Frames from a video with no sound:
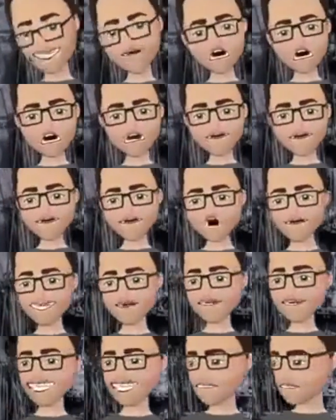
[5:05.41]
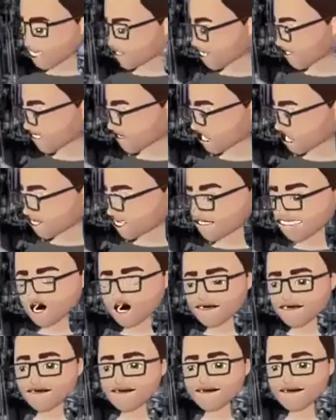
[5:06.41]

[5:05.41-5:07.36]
in Medium. And this is a mocked up one.